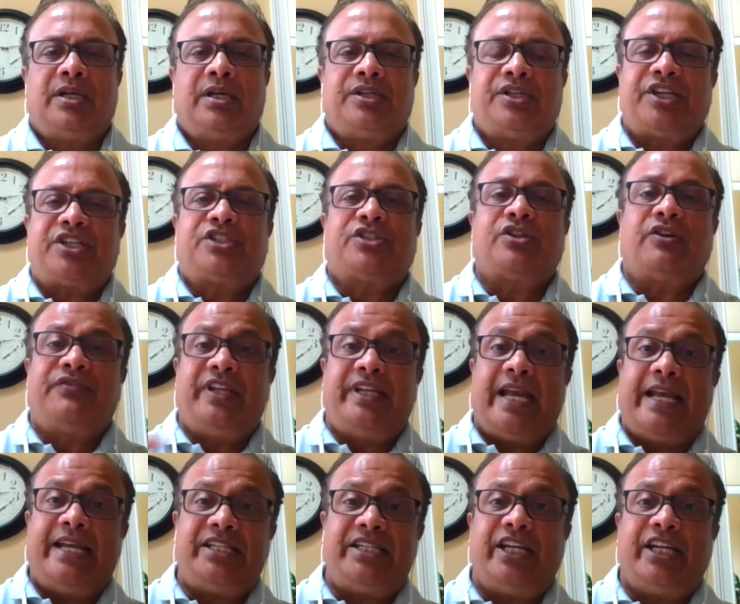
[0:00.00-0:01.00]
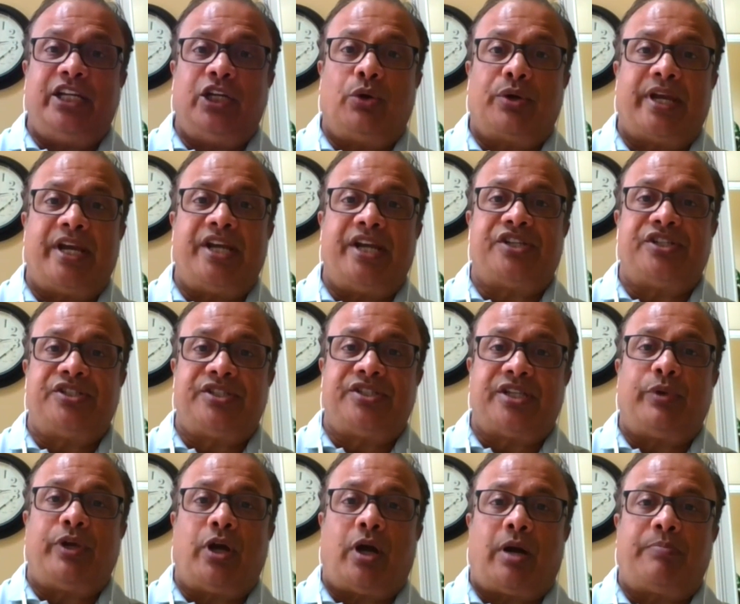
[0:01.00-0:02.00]
6 of the 18 locations
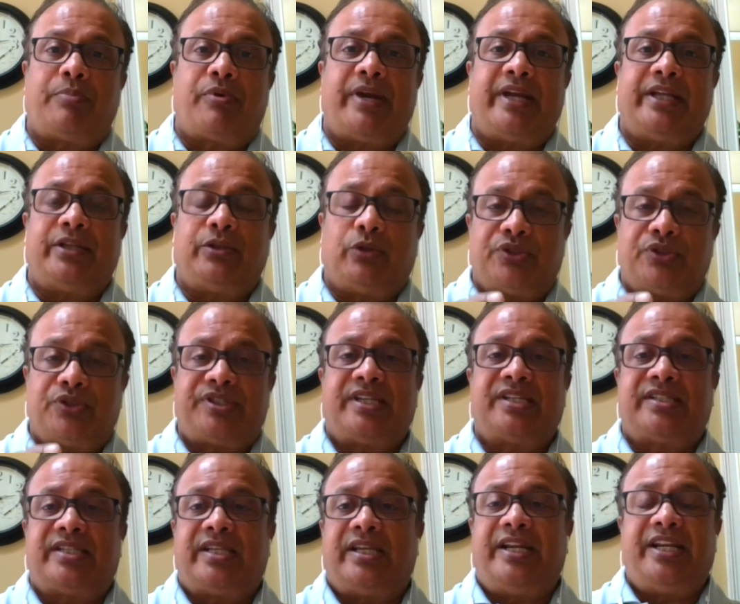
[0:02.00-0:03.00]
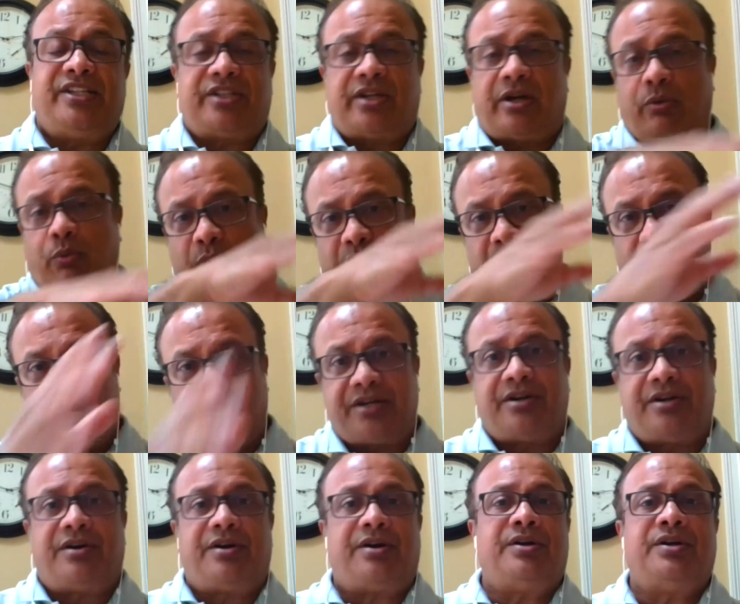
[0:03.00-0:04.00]
that we operate, those 6 cities are well
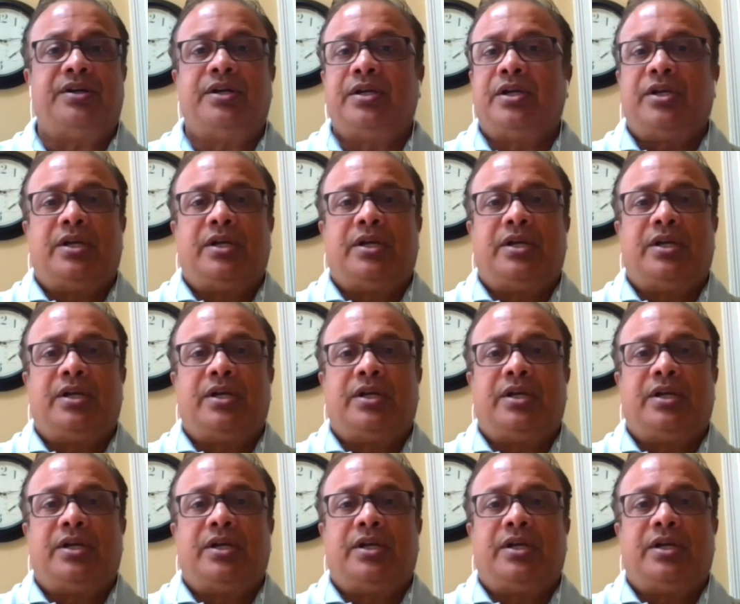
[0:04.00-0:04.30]
under